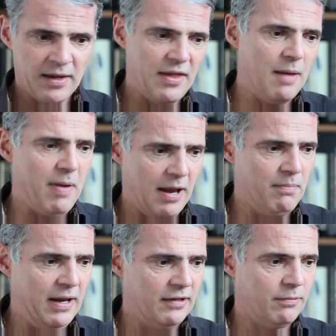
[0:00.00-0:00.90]
They paid
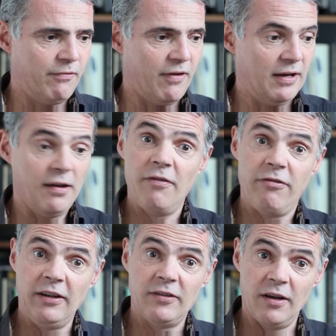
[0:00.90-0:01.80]
me to provide a
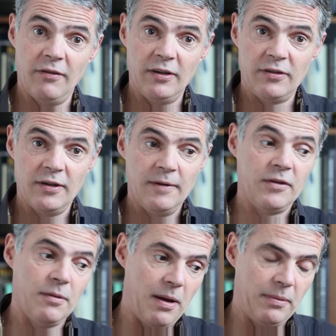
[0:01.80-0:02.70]
free service
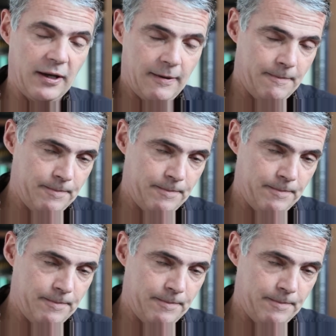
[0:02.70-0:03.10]
to the public.